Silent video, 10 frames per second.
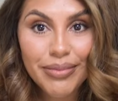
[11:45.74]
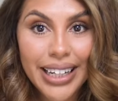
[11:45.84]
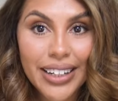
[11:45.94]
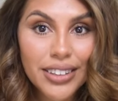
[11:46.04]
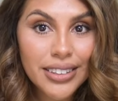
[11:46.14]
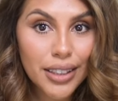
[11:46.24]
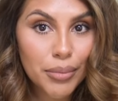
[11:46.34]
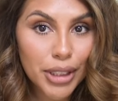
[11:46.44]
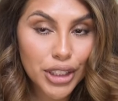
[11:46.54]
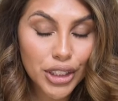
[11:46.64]
My hair is gonna
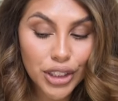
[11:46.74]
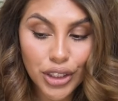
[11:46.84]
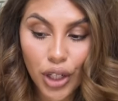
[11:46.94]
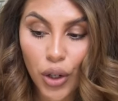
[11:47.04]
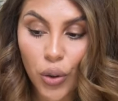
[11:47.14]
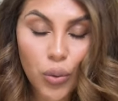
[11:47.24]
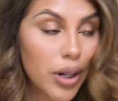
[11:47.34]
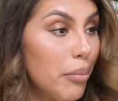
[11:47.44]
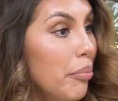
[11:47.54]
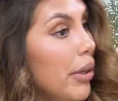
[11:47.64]
be so
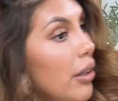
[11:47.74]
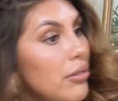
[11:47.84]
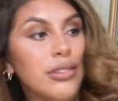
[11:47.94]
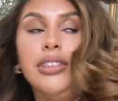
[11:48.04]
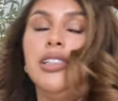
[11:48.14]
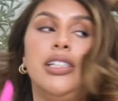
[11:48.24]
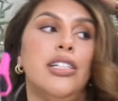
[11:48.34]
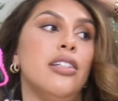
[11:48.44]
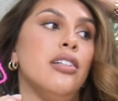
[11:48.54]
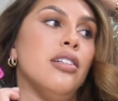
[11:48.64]

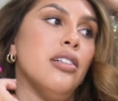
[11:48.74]
bouncy.